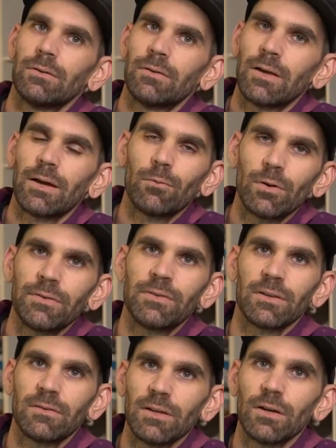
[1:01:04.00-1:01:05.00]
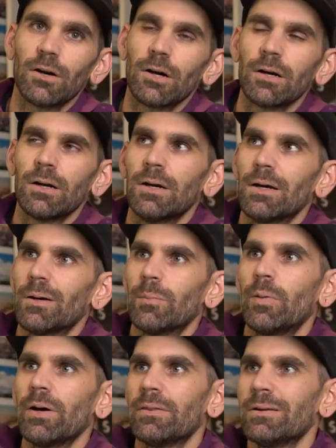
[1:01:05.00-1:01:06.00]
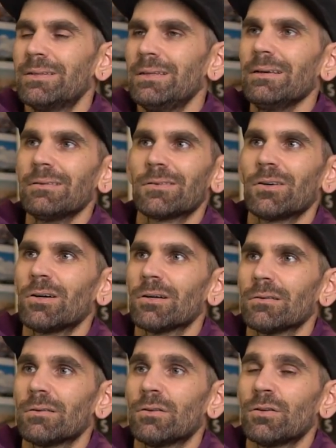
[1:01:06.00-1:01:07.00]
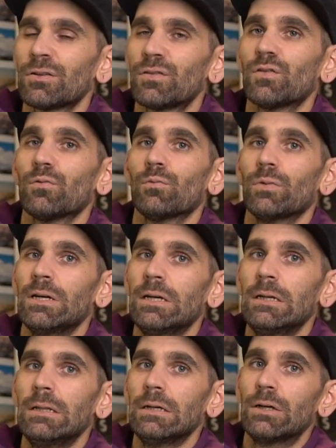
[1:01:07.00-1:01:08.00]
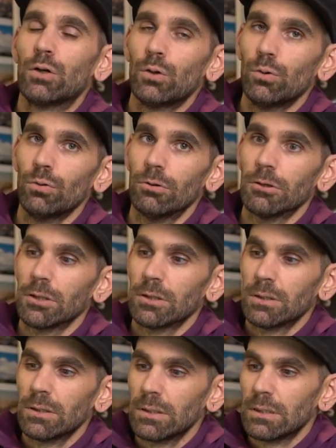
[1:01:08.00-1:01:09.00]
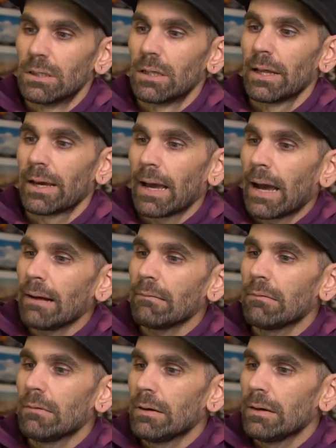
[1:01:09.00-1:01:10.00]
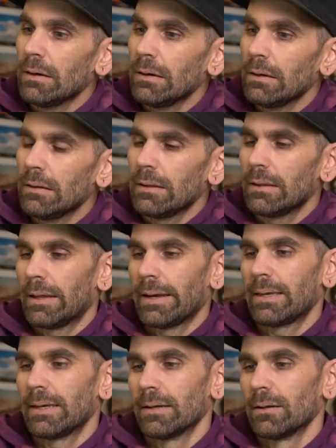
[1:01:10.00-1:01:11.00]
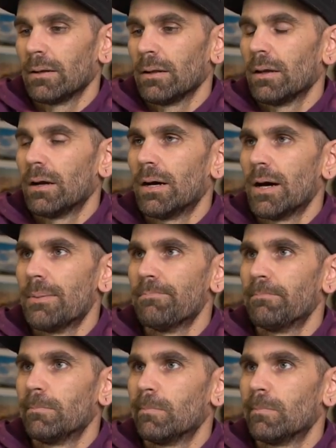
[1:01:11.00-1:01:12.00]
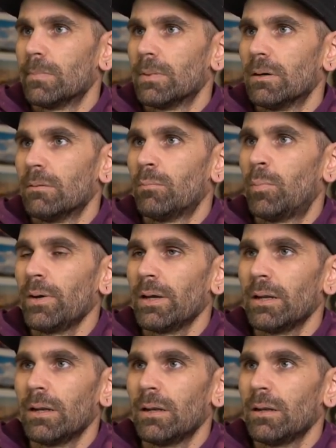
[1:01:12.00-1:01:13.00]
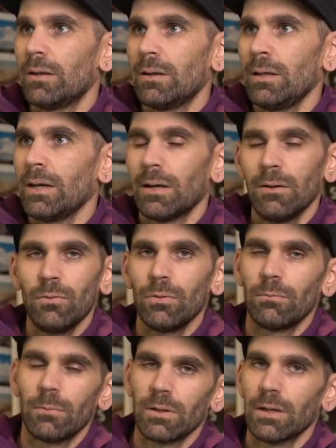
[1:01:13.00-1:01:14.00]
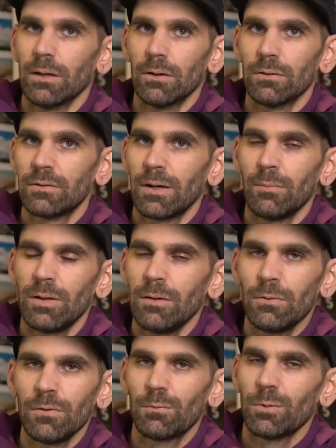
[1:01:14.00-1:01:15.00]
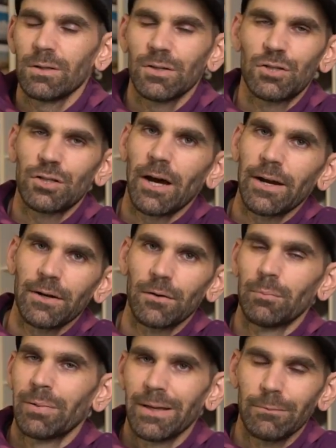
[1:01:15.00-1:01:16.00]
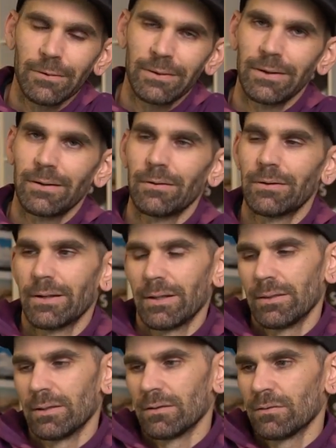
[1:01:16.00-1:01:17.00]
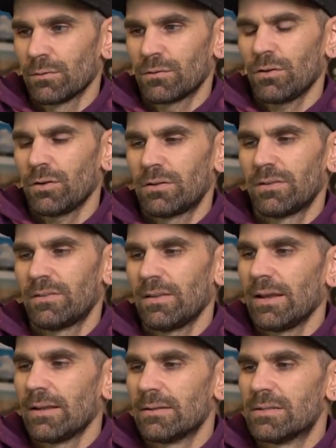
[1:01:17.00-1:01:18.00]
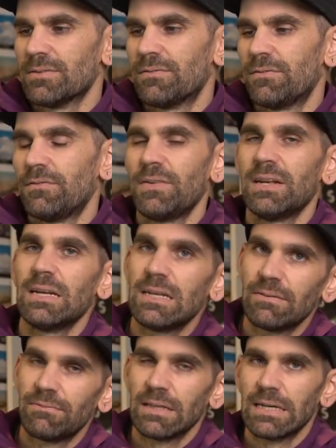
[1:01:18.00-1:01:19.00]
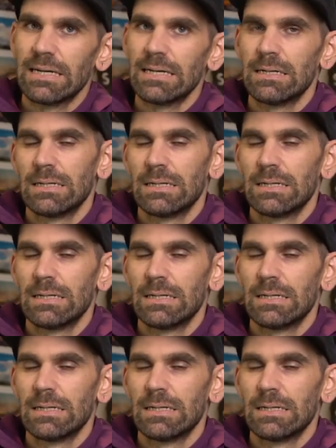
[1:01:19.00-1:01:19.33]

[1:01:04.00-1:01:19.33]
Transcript: say 160R, but the DSR looks really cool. Like, I really like it. But yeah, no one really knows. I mean, no one's really shot it or played with it or done anything. So it's hard to say definitively,